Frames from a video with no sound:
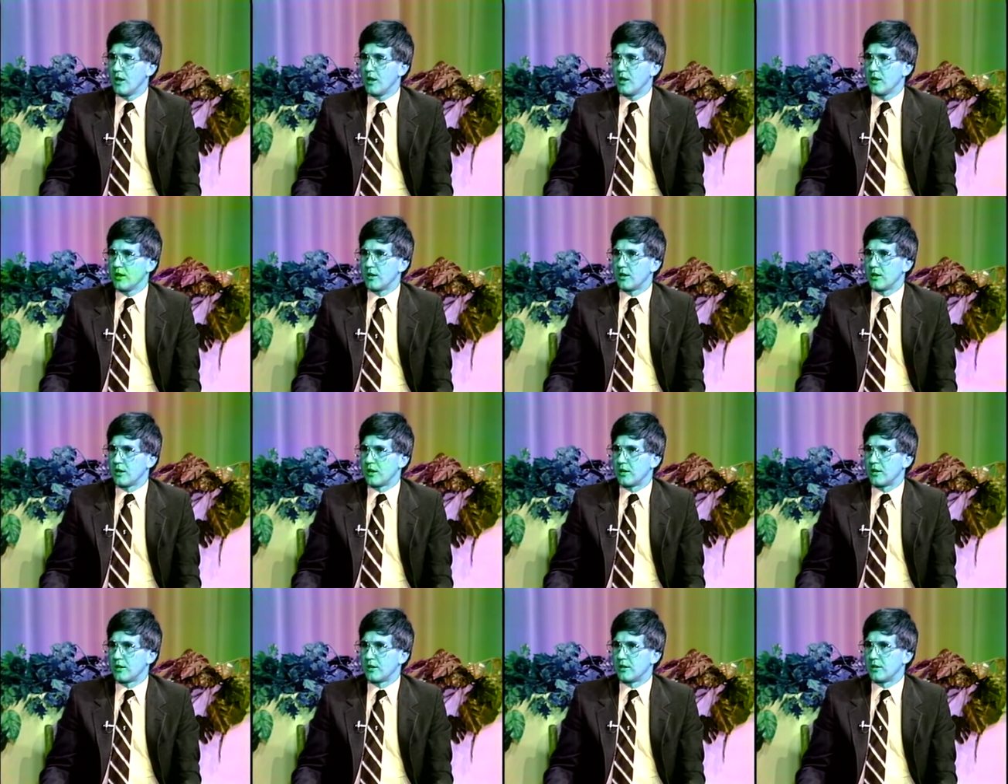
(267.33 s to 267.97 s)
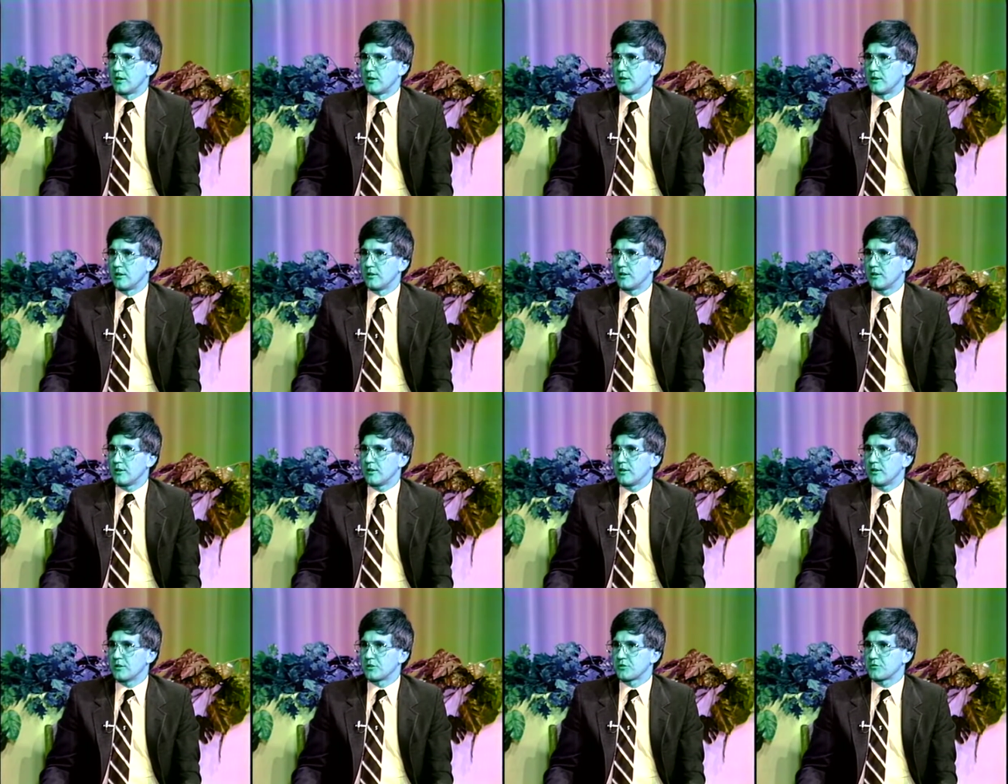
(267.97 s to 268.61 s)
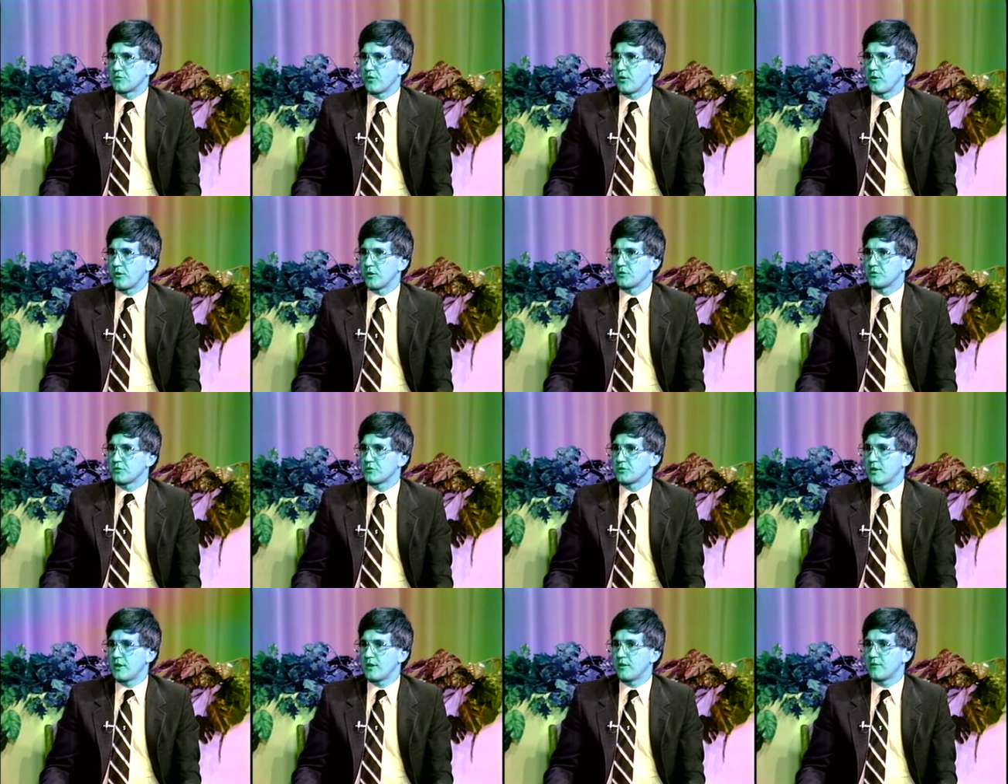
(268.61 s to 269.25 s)
Uh, as far as
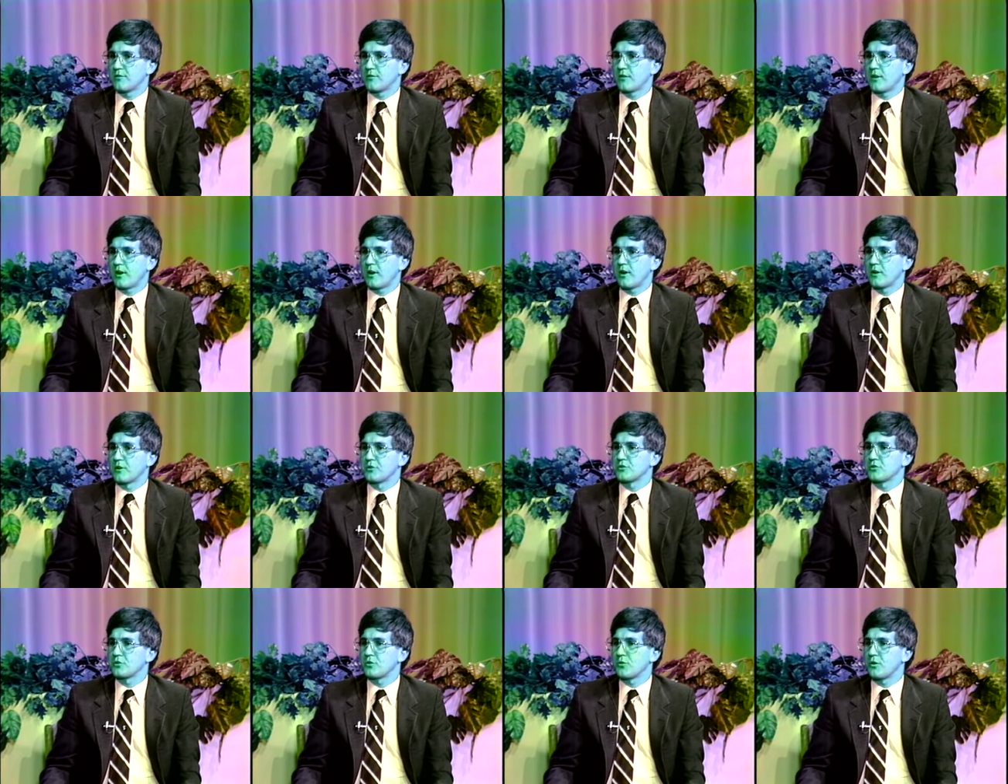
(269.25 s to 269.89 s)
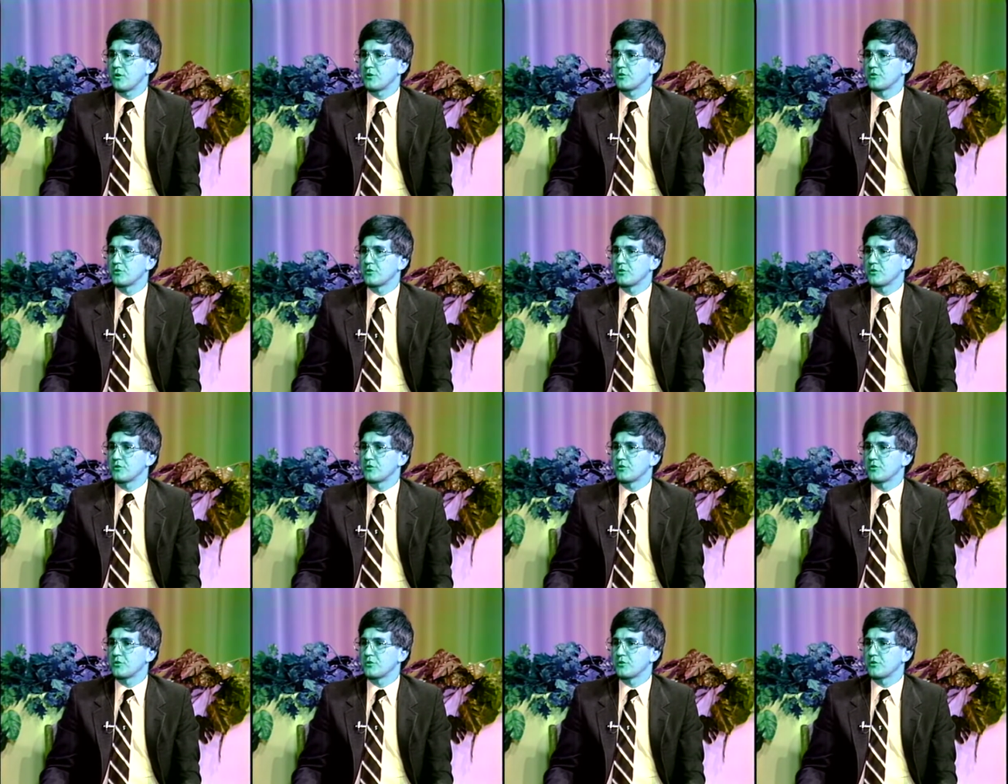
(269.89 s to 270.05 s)
safe care and storage,